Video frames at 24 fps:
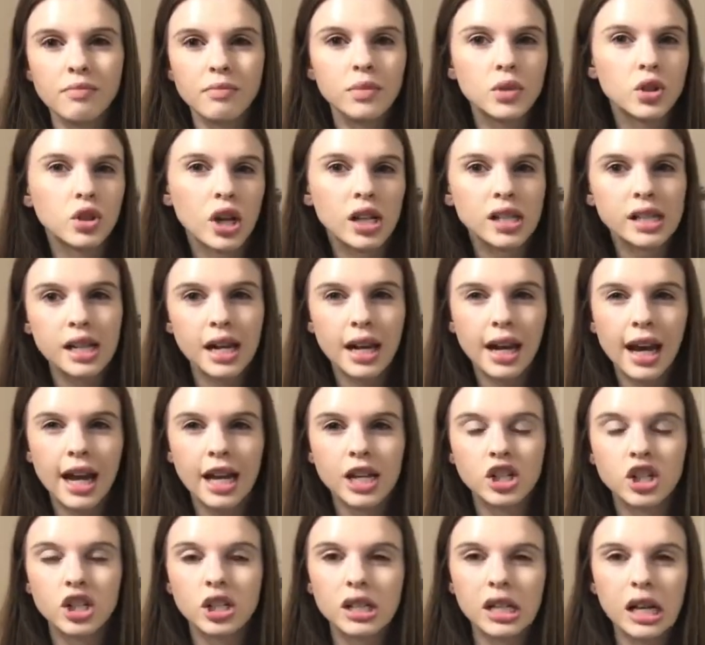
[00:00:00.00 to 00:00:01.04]
dressy
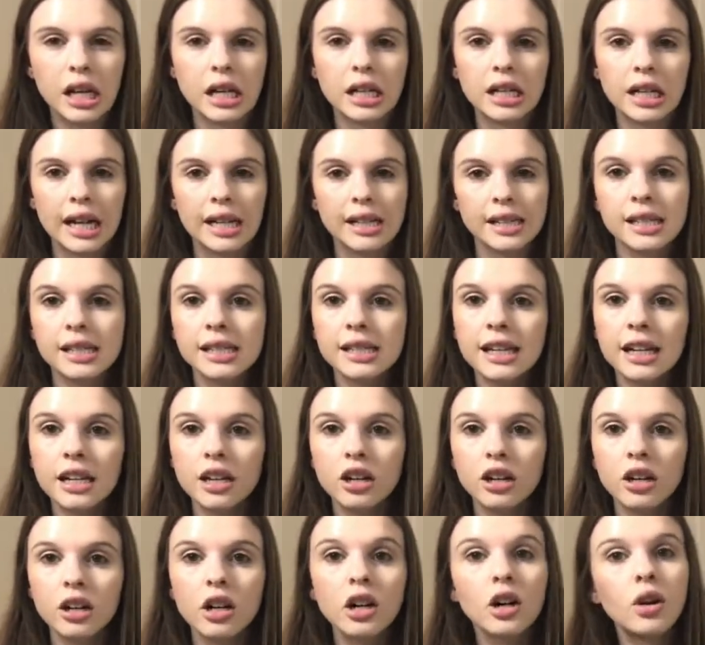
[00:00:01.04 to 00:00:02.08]
occasions, like a nice
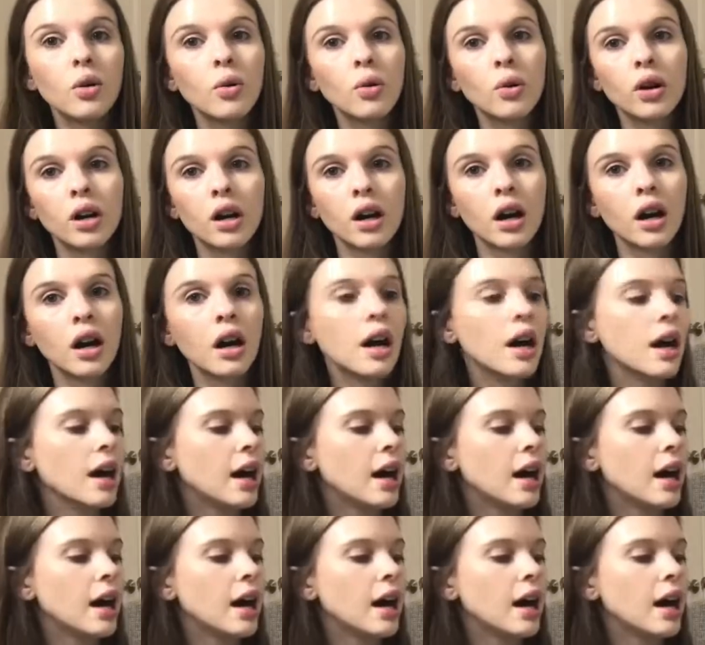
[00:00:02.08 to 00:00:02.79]
dinner or